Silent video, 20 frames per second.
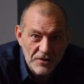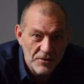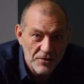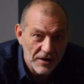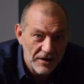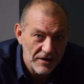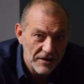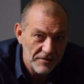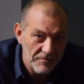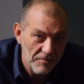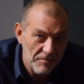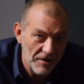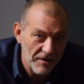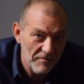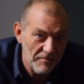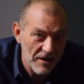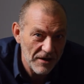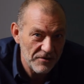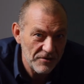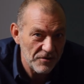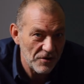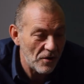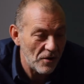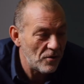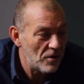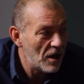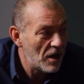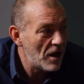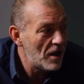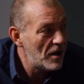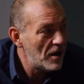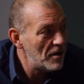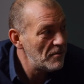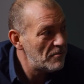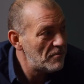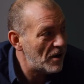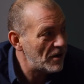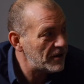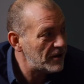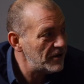Cricket Money Man Show.
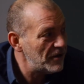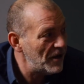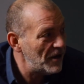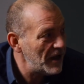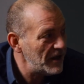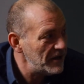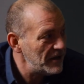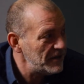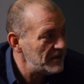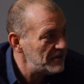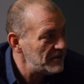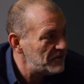Mark Keohane in